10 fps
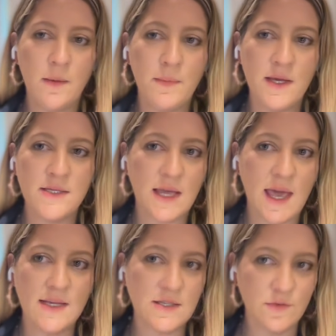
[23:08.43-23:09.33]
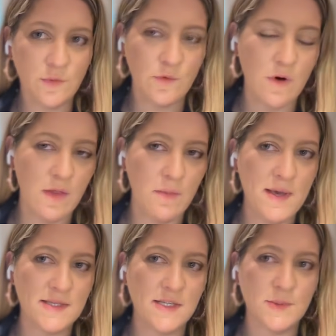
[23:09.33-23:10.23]
is a case of rather
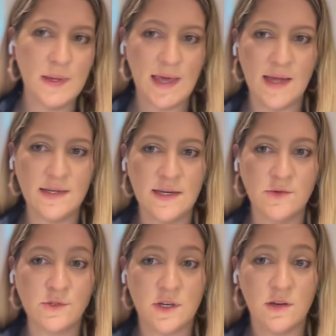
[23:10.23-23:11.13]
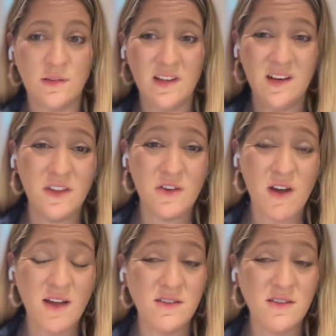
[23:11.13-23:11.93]
miss this weekend. And also, the ground is